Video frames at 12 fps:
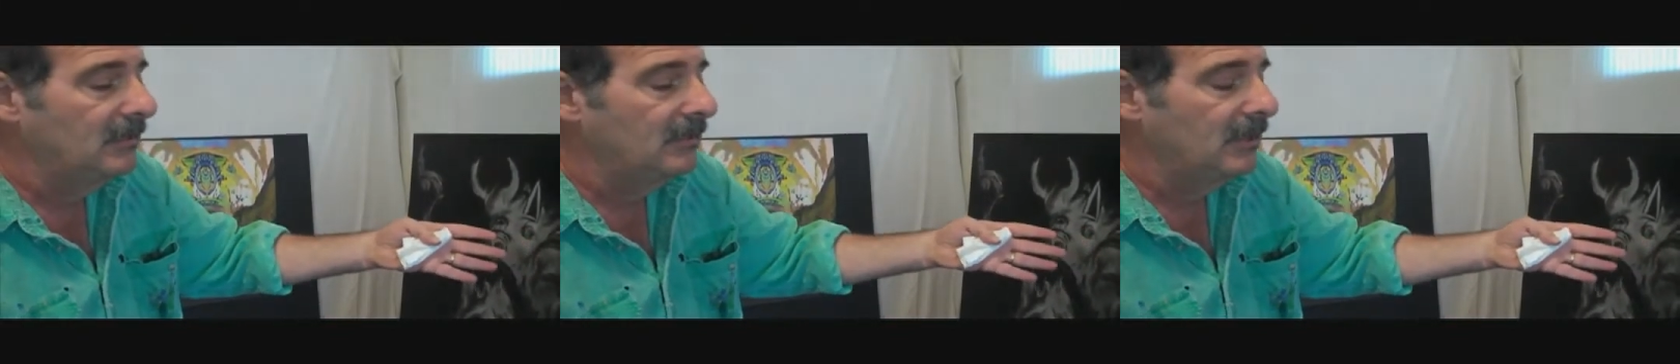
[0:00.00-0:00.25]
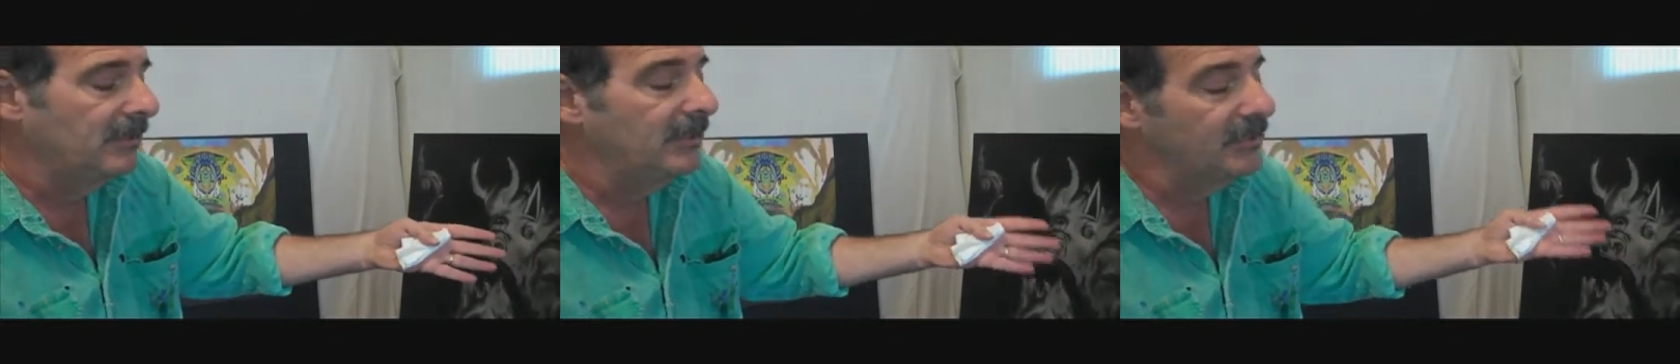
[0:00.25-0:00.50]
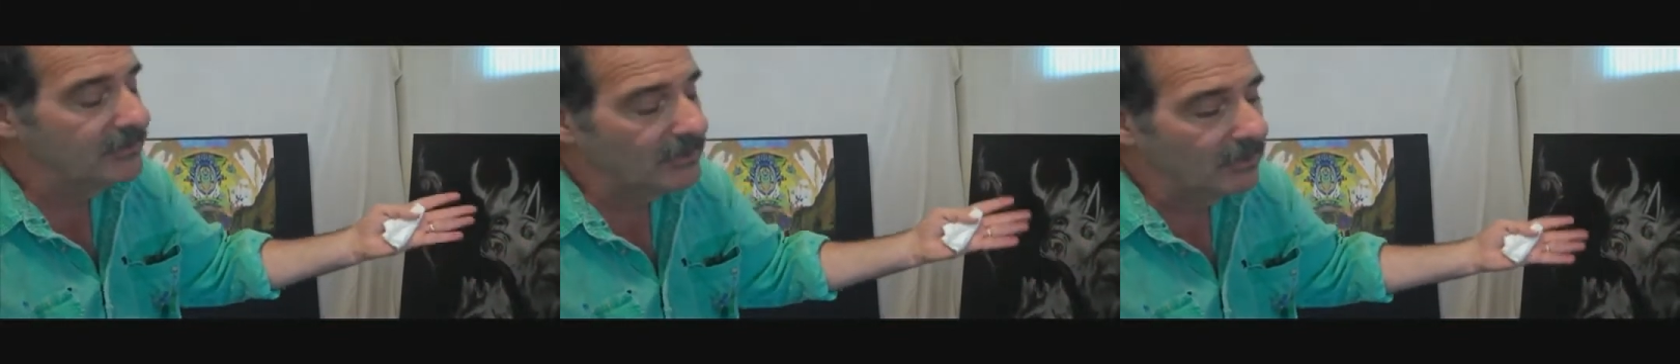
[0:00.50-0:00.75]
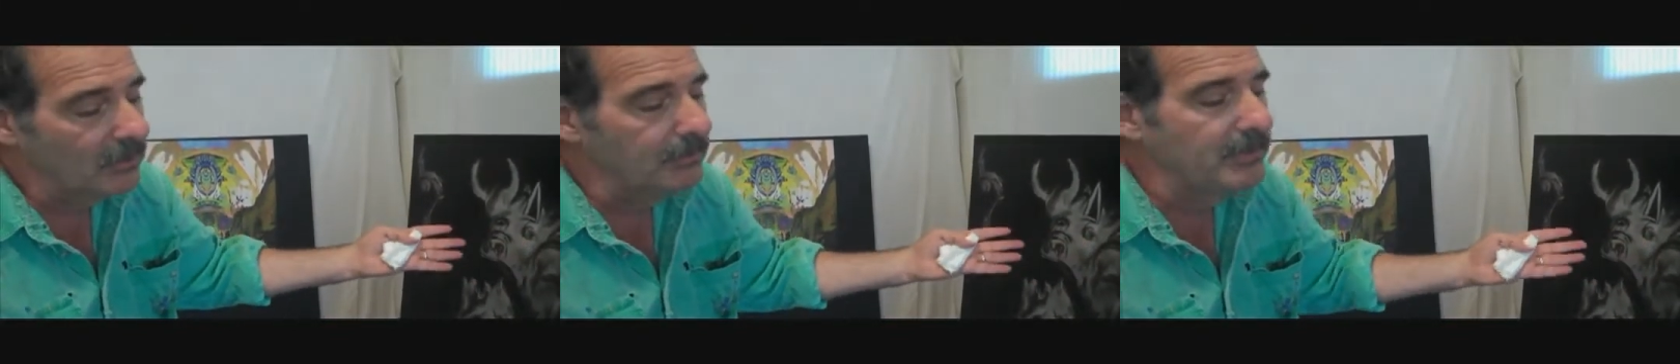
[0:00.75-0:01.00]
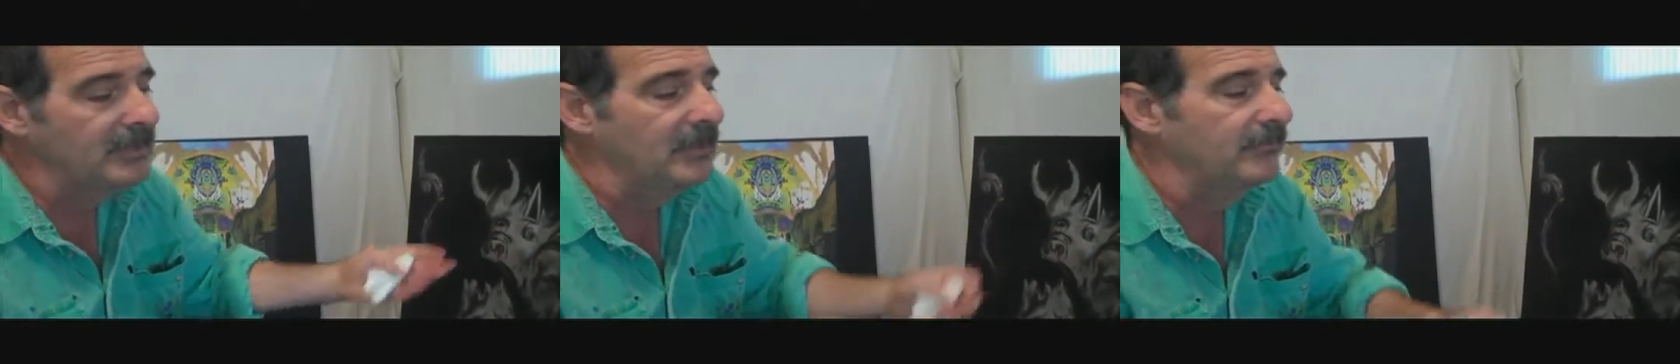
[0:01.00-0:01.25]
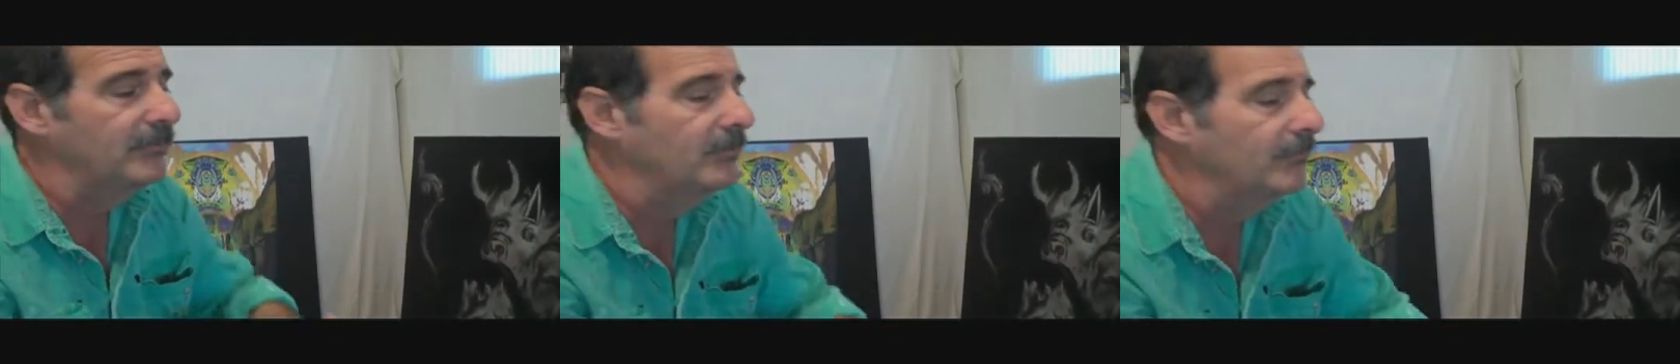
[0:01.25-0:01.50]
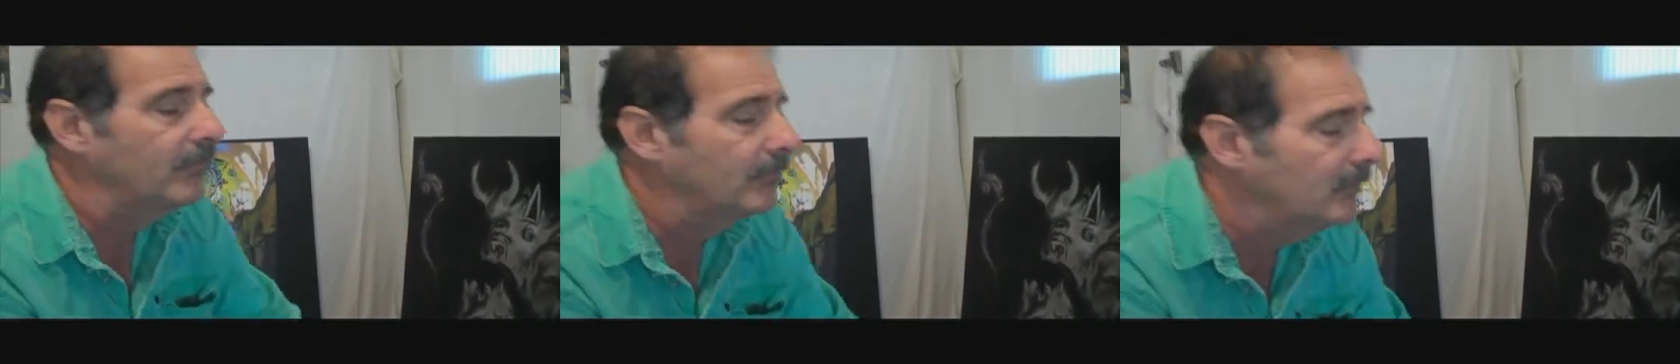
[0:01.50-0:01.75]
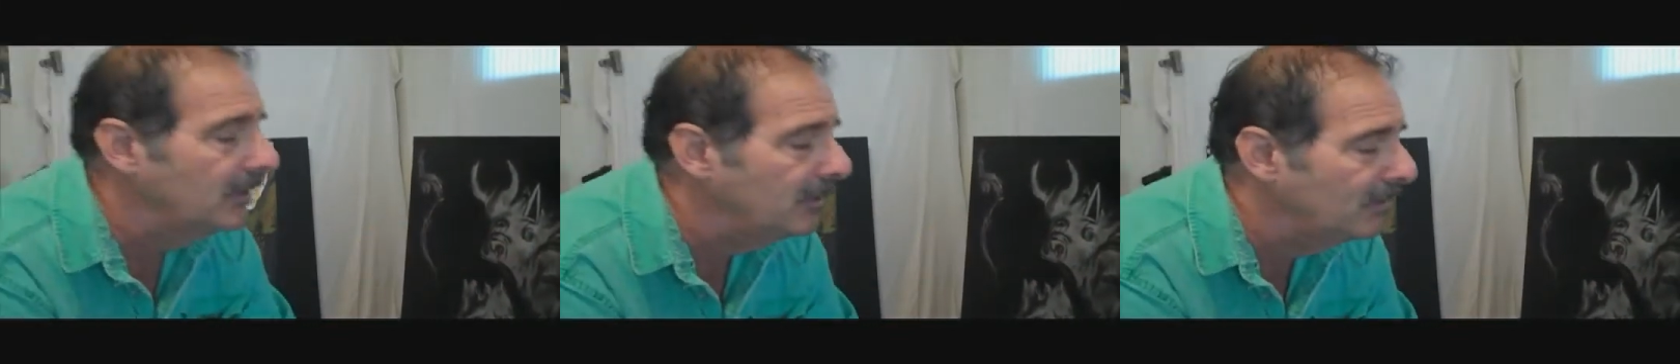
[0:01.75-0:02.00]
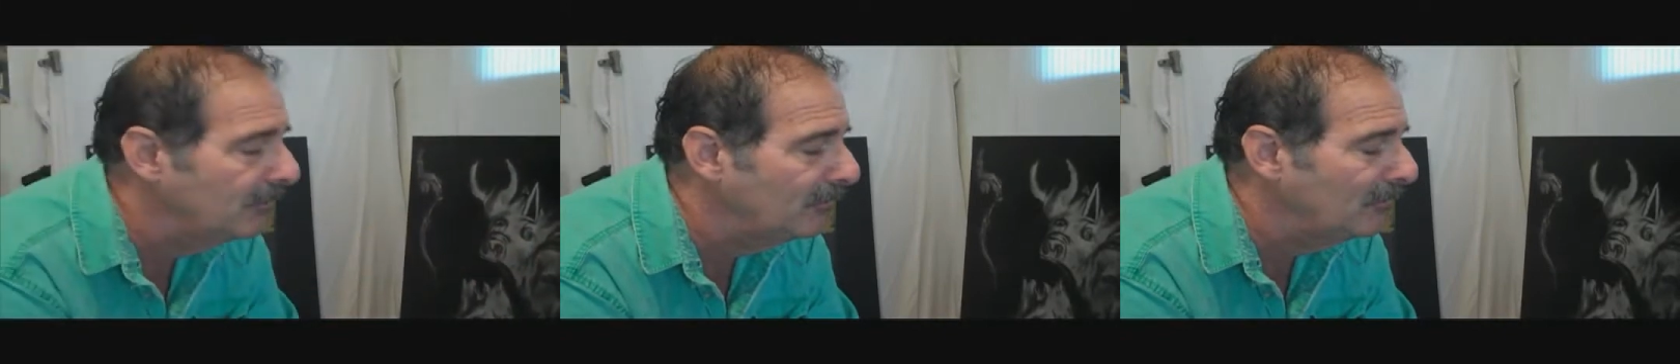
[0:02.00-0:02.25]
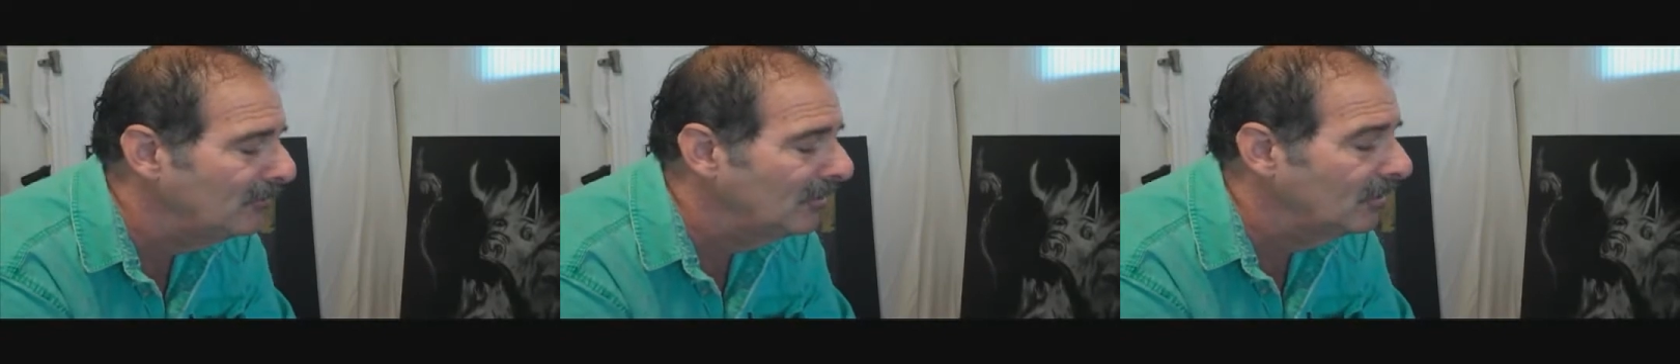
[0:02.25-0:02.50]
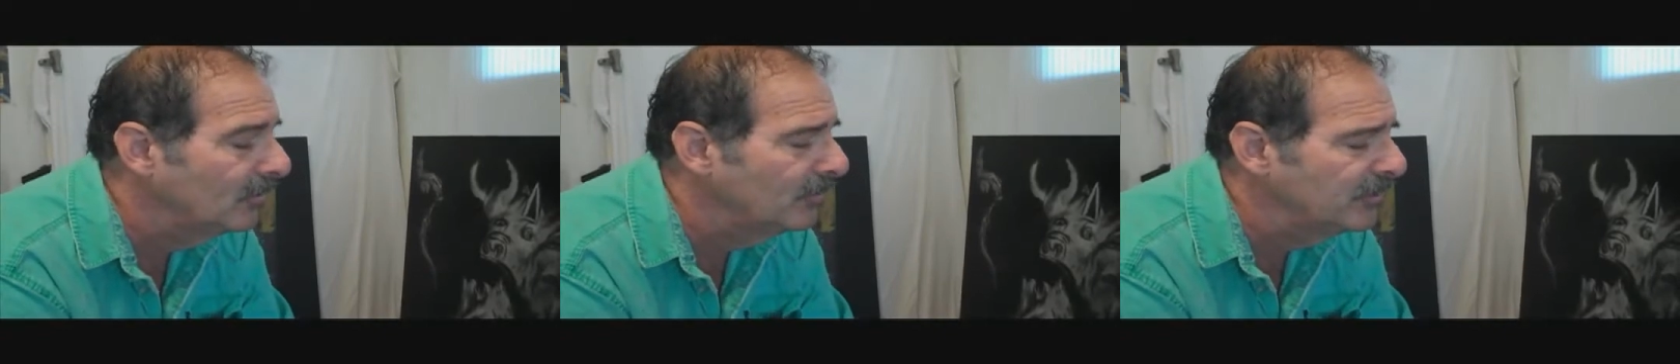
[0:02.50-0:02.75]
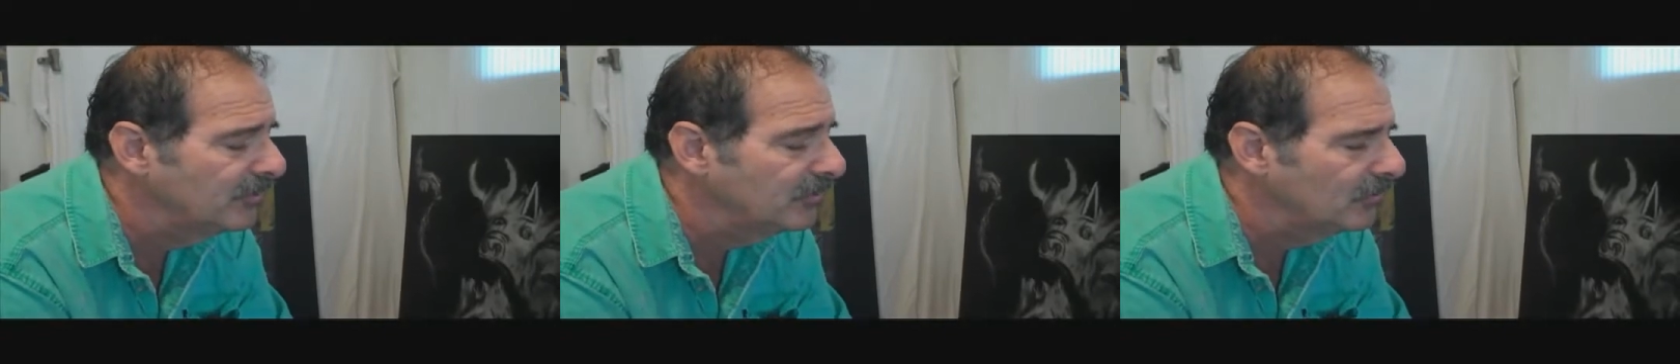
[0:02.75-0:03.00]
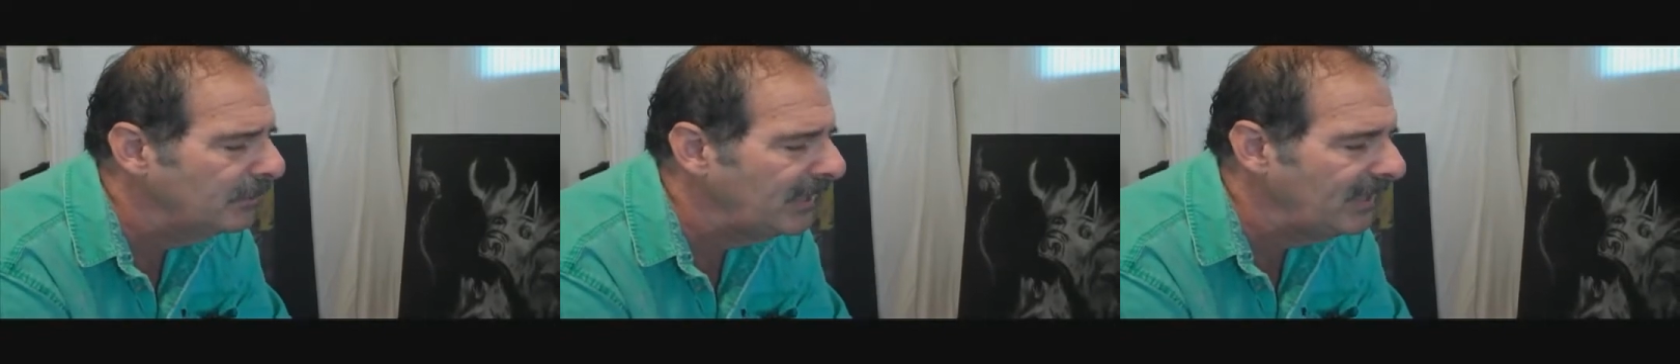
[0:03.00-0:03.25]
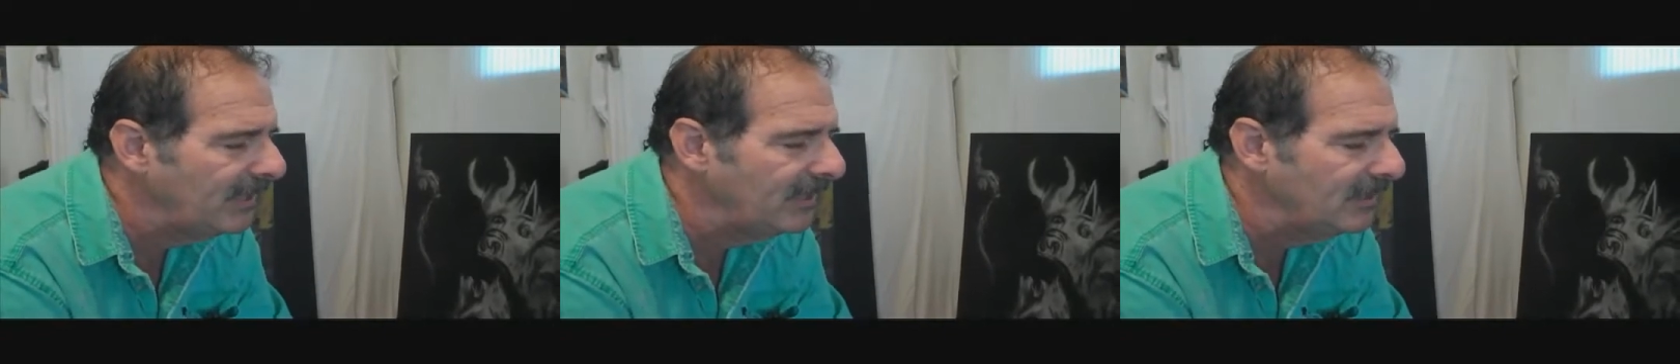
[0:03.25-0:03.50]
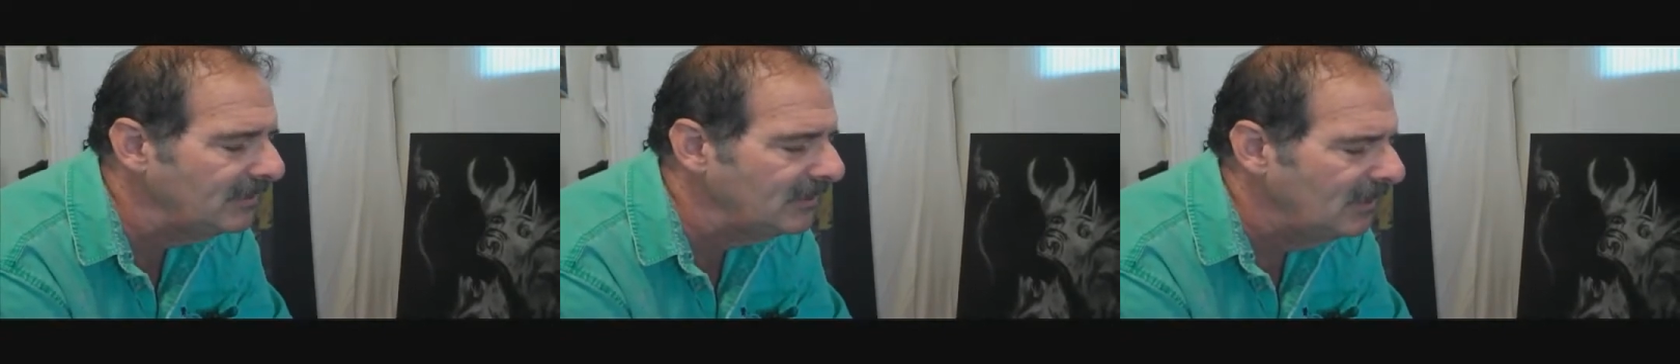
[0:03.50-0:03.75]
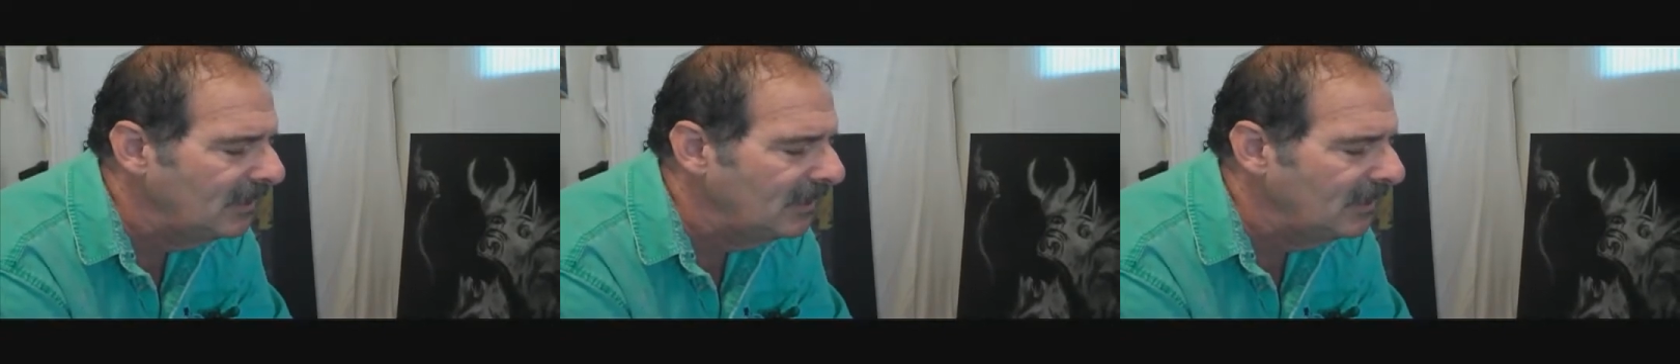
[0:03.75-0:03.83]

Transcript: I think it's a little bit different from the original painting,